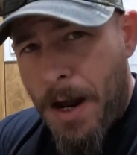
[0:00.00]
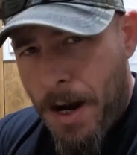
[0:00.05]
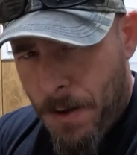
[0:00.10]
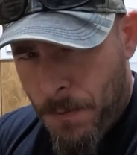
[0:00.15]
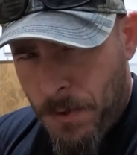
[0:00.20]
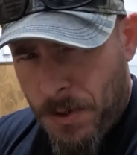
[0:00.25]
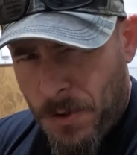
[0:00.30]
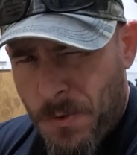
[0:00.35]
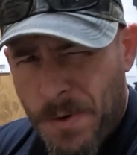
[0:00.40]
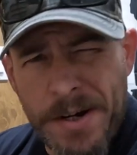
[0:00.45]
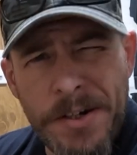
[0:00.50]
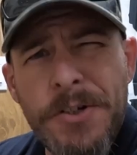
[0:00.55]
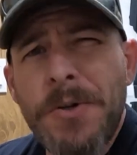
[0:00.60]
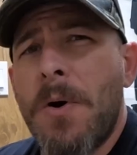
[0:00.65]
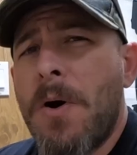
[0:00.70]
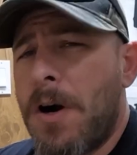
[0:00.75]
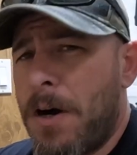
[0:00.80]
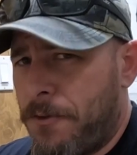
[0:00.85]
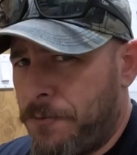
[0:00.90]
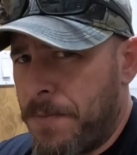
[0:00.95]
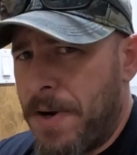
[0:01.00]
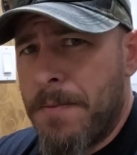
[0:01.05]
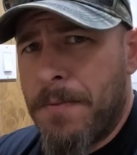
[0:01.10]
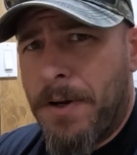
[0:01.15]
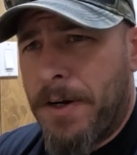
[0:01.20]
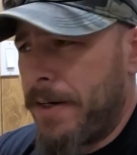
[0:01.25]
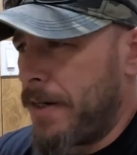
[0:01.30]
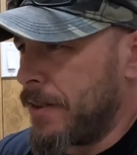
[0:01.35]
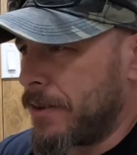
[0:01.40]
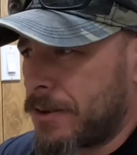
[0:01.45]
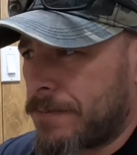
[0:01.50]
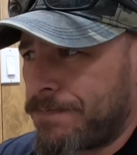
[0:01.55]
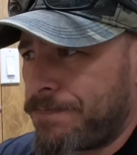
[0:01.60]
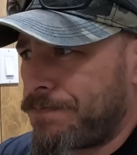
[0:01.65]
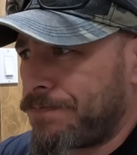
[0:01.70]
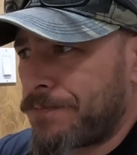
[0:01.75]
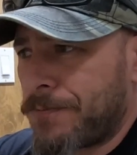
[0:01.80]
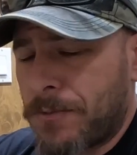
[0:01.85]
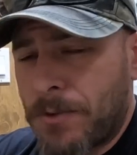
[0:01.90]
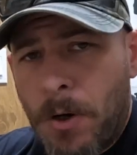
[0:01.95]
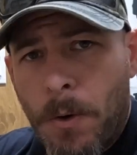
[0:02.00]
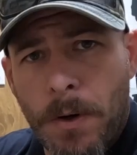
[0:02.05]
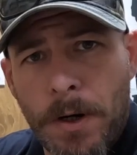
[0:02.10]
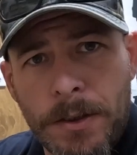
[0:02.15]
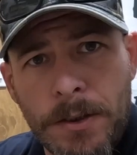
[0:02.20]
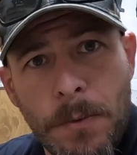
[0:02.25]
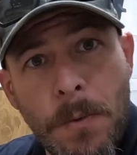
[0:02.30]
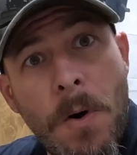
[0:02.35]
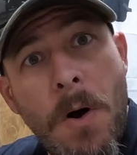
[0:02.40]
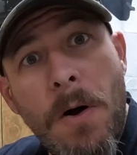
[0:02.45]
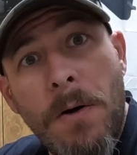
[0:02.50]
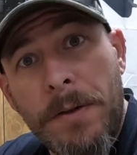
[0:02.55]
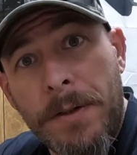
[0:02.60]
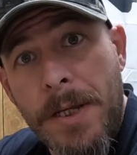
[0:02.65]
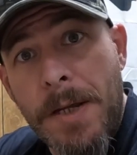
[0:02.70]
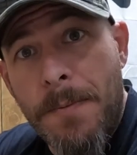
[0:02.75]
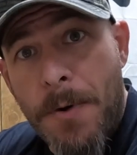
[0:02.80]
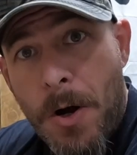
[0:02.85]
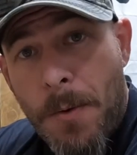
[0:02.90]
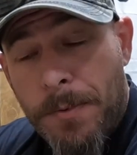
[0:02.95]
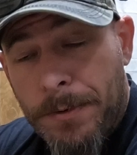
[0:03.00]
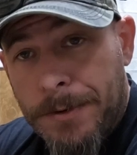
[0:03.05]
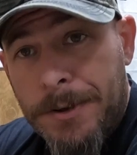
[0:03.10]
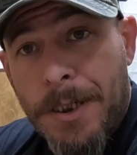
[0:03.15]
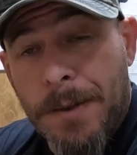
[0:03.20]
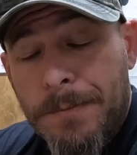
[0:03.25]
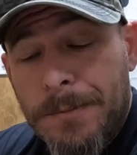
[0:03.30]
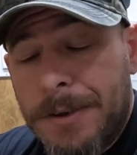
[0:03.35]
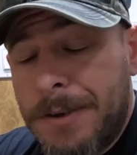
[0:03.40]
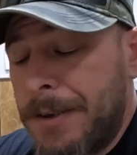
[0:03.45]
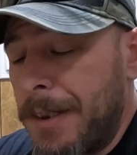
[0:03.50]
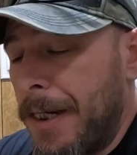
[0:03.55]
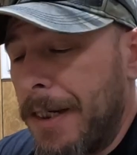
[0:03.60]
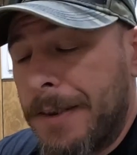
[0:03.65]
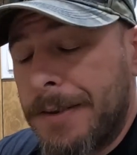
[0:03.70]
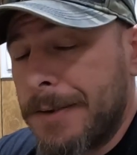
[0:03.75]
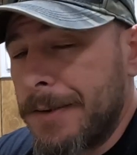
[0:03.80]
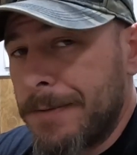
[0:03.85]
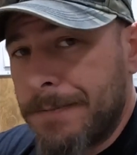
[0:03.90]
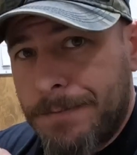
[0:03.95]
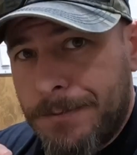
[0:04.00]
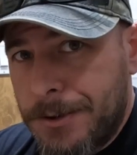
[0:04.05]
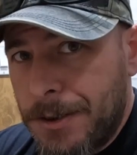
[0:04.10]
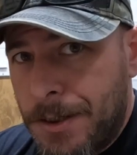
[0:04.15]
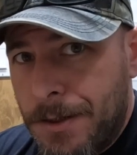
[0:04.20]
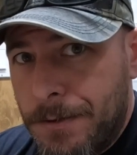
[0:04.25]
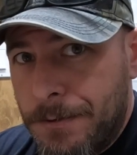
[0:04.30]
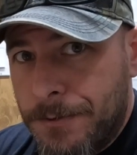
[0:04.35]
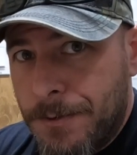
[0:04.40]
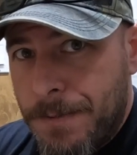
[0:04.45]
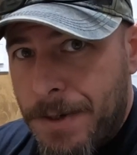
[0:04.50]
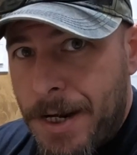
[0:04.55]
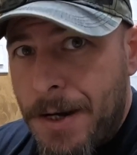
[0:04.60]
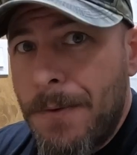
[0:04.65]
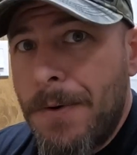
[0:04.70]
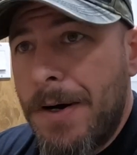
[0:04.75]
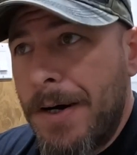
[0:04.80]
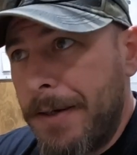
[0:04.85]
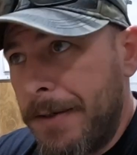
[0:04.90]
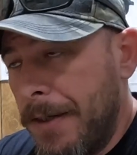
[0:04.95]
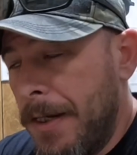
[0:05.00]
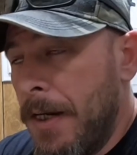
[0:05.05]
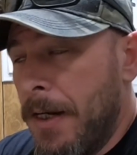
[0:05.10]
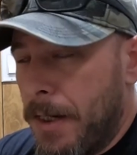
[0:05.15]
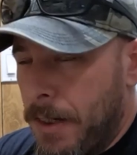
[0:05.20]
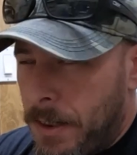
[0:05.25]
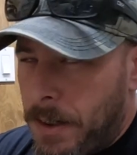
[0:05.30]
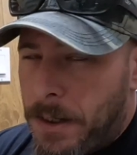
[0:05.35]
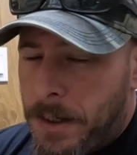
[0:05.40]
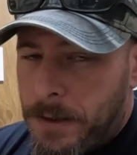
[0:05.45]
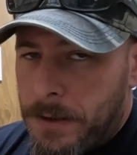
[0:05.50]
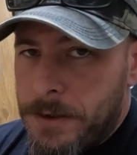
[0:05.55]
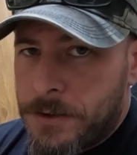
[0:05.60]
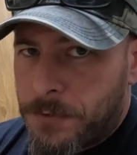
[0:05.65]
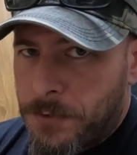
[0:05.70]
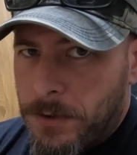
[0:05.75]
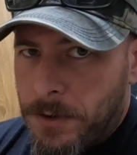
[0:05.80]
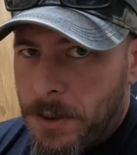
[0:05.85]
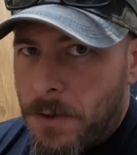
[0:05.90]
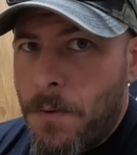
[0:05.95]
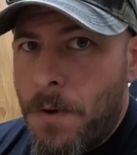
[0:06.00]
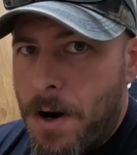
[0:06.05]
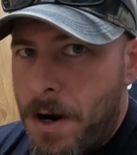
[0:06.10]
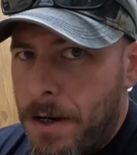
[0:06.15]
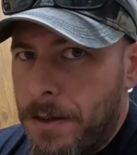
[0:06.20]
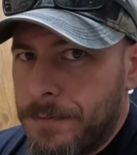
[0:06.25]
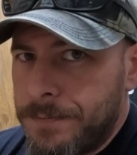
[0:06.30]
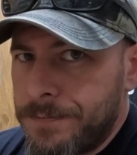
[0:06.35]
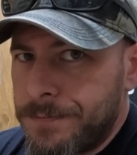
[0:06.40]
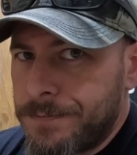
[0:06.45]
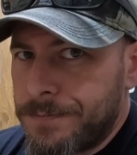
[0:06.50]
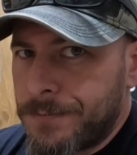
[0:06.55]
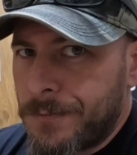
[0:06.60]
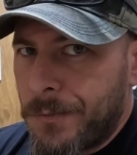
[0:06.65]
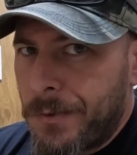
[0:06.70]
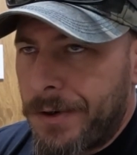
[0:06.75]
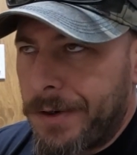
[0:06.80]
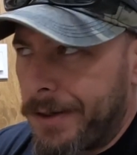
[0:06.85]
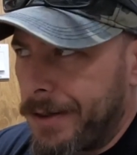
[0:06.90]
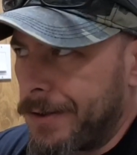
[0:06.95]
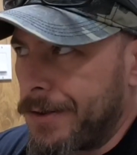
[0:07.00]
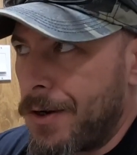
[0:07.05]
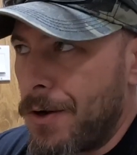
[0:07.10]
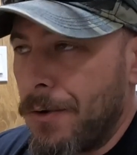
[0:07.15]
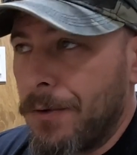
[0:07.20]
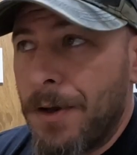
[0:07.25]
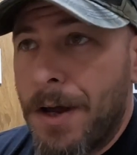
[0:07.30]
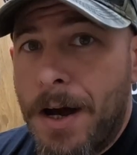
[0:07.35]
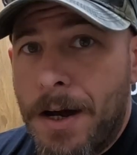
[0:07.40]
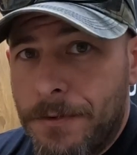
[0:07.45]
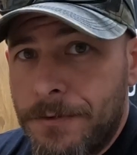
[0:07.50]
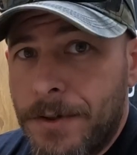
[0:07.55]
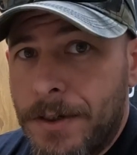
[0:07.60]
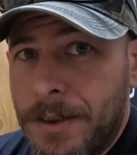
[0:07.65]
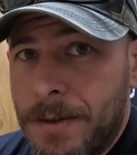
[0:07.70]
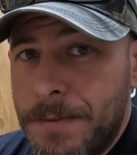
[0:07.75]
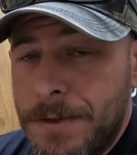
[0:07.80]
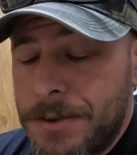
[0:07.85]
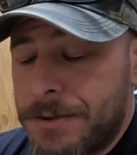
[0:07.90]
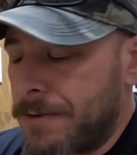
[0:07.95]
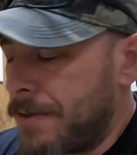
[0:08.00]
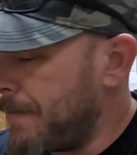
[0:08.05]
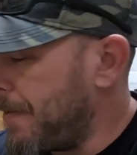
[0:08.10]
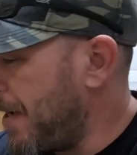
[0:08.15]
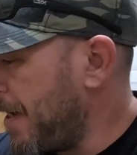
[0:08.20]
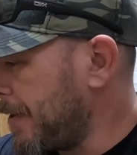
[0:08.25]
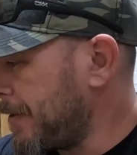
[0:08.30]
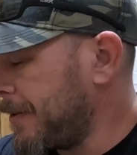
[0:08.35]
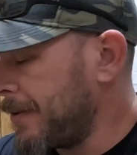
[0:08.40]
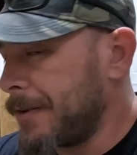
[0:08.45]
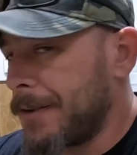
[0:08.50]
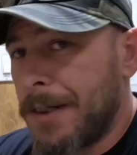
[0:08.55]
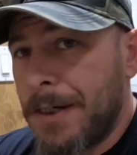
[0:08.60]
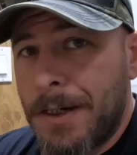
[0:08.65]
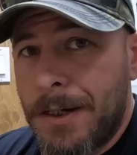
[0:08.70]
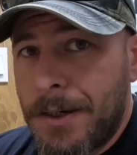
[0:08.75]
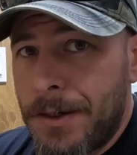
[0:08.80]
I work way too hard for my money. Just throw it at the wall and keep hoping something sticks. So from now on, at least for a little while, we're going to hold off on the mystery boxes.